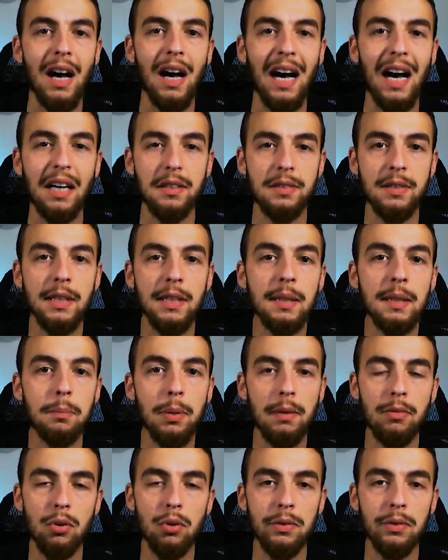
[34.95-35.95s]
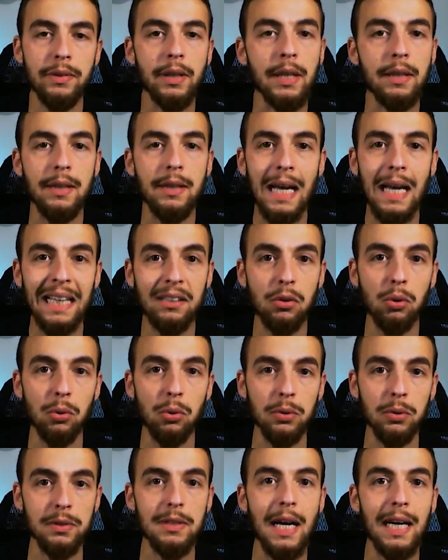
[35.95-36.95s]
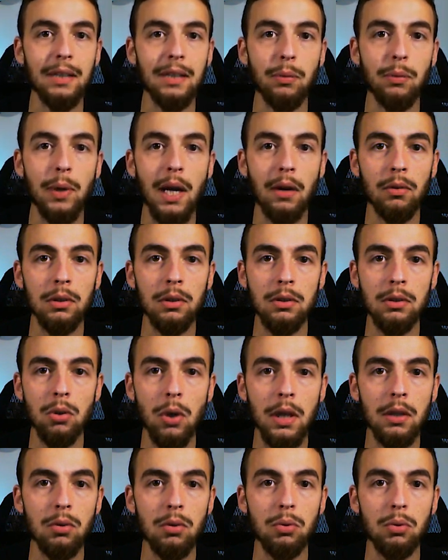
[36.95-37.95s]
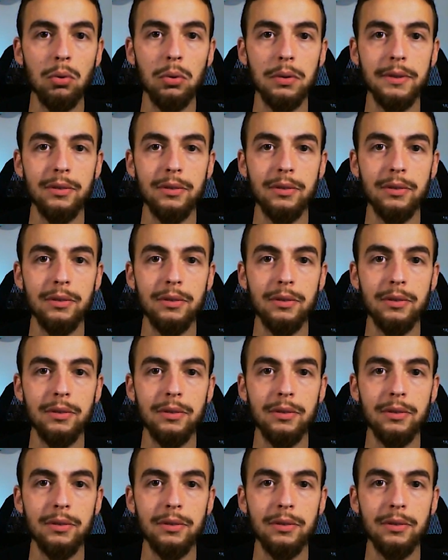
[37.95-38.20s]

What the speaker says: I said previously in that course that we are not going to